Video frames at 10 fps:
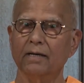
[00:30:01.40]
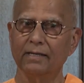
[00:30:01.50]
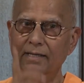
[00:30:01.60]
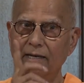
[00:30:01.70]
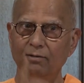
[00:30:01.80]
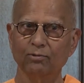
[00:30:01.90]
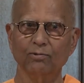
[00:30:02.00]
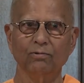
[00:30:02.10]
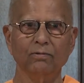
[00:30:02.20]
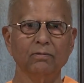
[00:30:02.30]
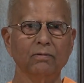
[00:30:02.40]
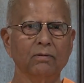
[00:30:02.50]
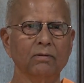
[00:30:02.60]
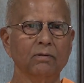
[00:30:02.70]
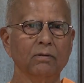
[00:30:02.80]
Real Guru.
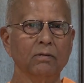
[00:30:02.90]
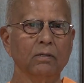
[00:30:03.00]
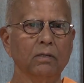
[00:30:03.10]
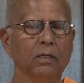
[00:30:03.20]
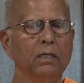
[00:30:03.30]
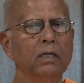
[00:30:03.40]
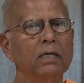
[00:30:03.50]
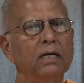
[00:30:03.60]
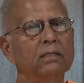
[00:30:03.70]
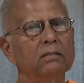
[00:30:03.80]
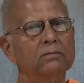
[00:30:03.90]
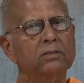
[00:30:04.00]
He can